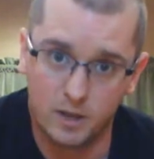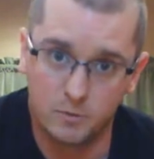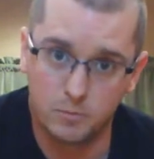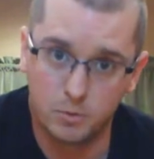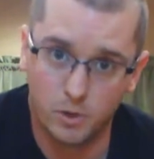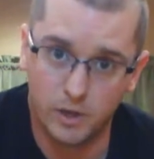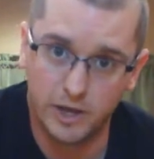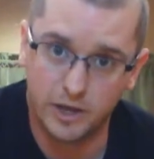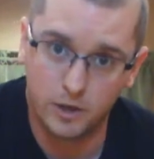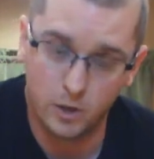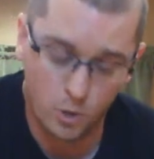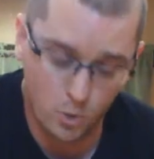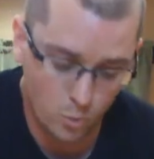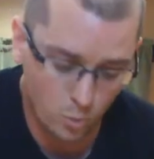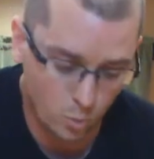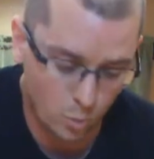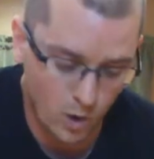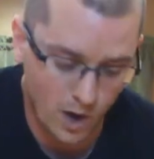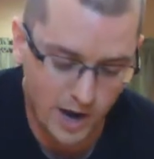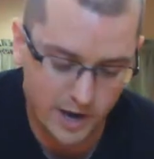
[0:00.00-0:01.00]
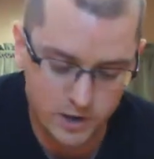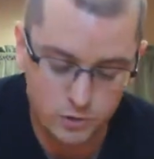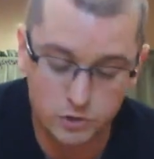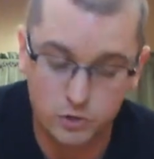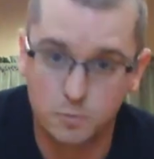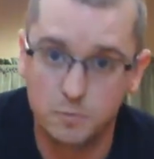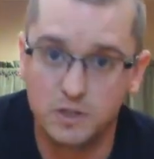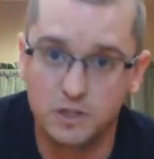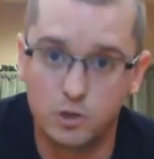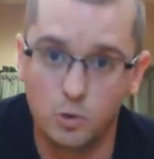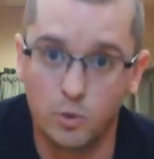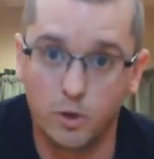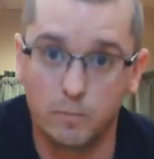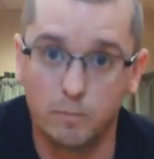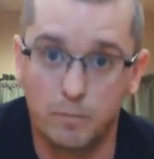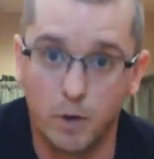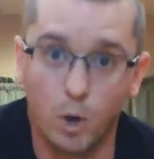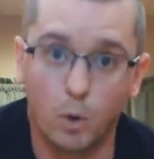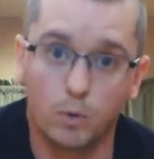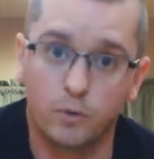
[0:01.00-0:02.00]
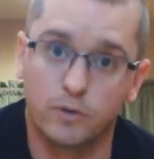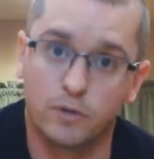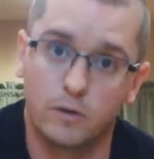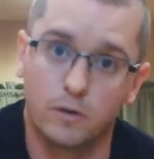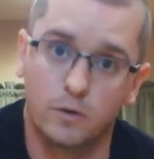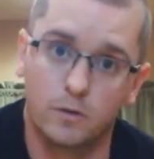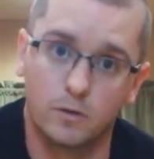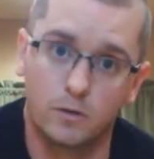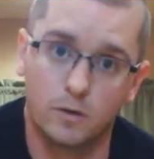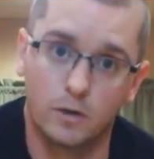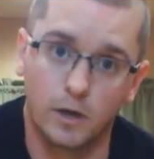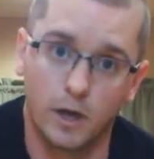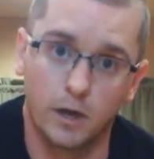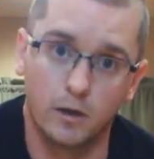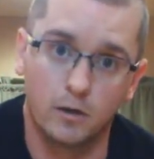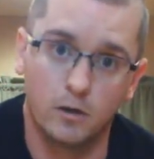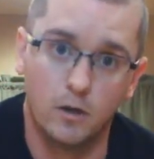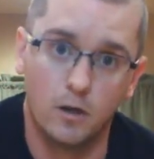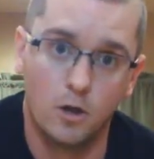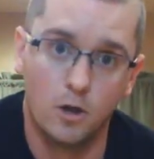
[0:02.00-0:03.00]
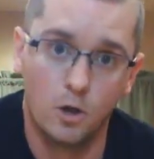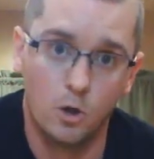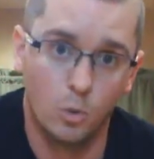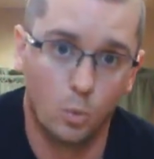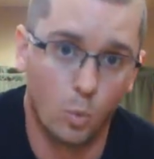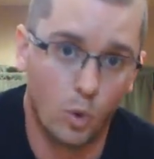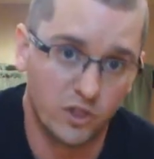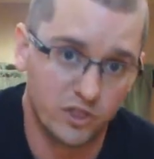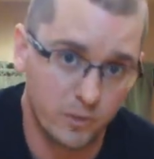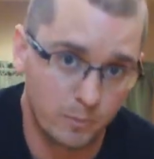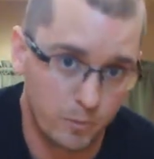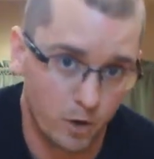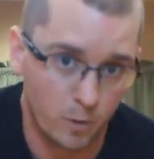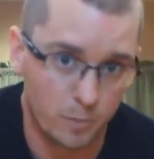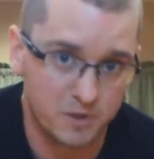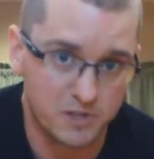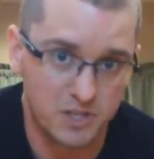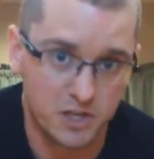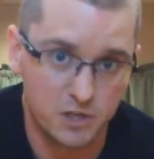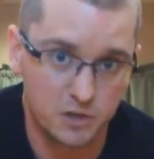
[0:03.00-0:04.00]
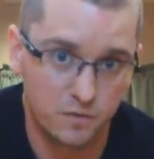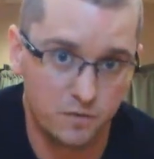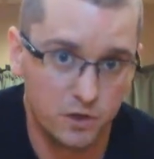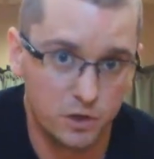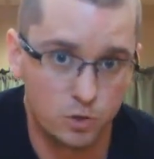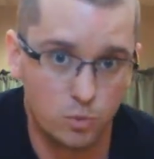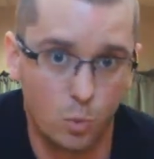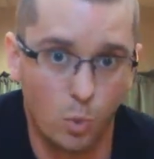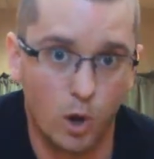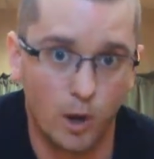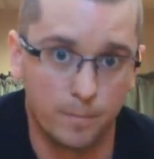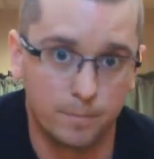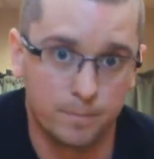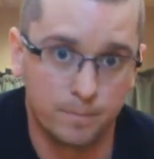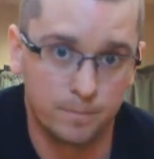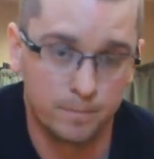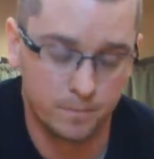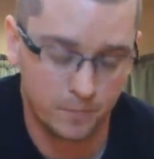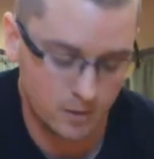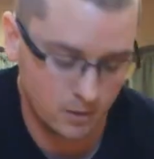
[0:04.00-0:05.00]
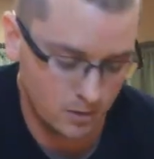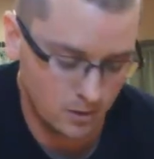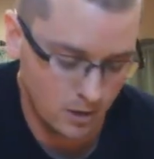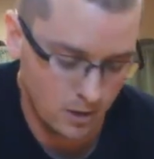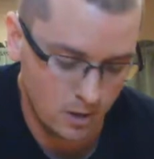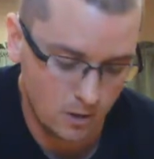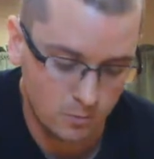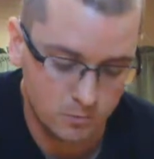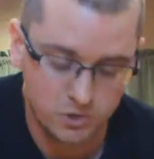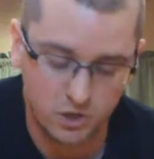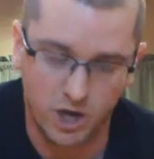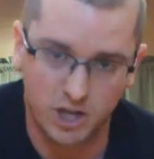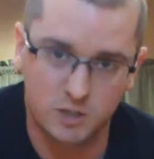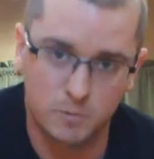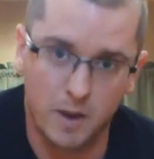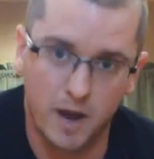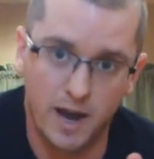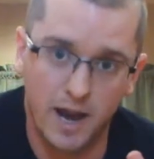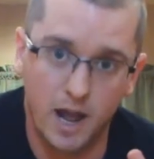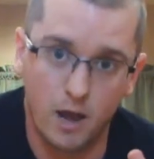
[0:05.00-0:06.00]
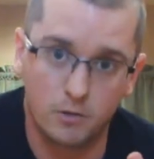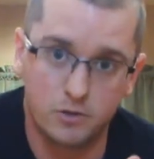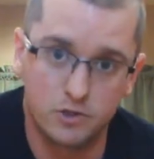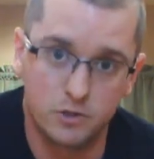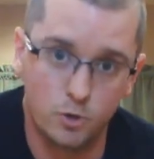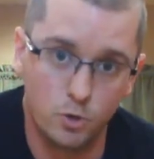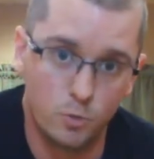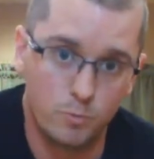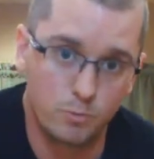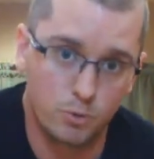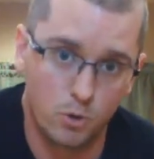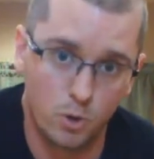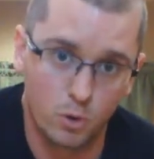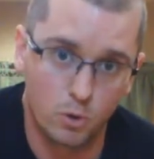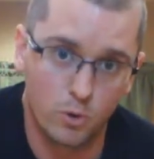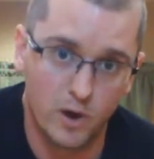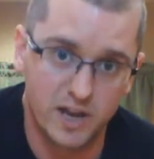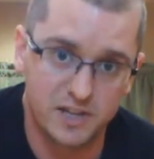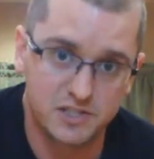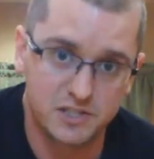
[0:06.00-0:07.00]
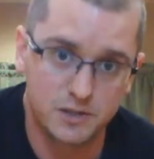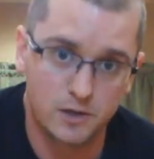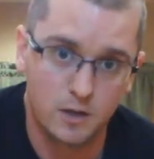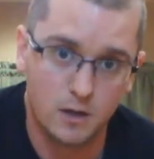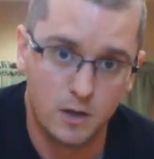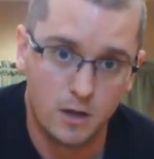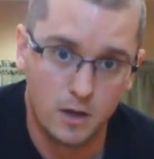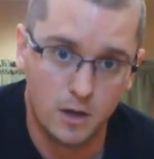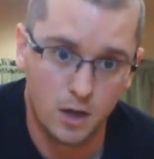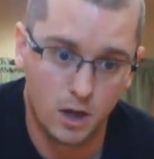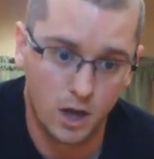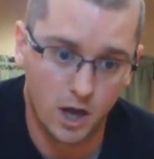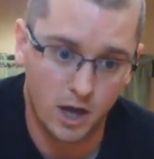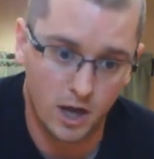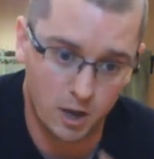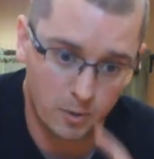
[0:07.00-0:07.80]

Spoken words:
plank, why you should be doing both, okay? What the purpose is of each one. Talked about how to progress a